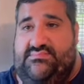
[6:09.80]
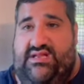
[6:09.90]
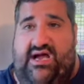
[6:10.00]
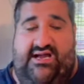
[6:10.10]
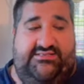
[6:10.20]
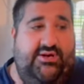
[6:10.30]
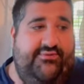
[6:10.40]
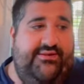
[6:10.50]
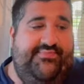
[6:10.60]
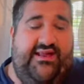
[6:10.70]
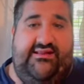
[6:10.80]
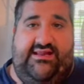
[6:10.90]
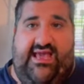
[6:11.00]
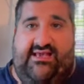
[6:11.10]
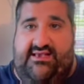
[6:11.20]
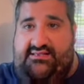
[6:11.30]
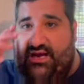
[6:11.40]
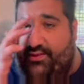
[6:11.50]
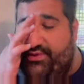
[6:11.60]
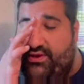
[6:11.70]
Uh, he's already been in
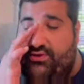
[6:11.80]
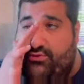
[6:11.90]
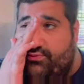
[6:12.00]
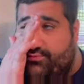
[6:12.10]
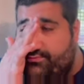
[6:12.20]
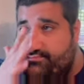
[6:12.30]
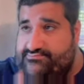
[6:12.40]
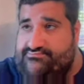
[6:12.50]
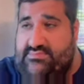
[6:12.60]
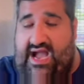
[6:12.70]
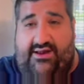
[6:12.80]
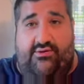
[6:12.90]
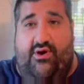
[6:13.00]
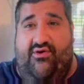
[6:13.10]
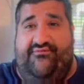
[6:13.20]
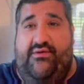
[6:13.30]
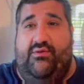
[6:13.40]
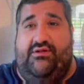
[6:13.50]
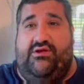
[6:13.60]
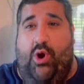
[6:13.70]
AEW. I don't know if he
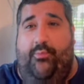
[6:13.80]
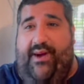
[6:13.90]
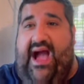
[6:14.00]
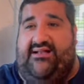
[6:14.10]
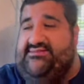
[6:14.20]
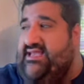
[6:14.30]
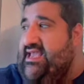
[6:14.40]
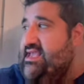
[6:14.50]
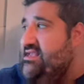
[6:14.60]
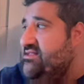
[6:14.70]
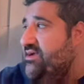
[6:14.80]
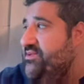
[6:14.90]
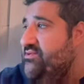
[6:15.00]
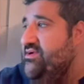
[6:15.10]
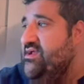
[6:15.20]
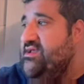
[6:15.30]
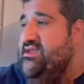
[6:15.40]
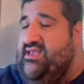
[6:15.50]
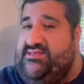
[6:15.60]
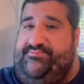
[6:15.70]
would go back to AEW,
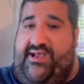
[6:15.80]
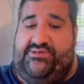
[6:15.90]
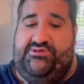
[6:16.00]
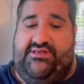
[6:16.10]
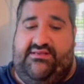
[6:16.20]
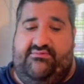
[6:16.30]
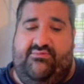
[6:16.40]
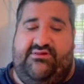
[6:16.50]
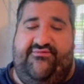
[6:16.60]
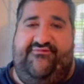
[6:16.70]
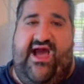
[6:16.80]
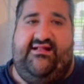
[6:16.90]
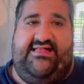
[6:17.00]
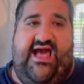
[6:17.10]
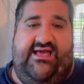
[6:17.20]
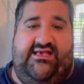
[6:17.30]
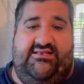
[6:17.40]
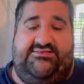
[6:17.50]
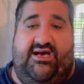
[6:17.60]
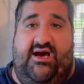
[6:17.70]
especially with the fact that
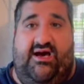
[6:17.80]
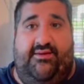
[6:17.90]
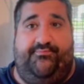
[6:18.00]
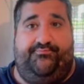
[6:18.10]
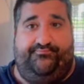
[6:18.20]
his um,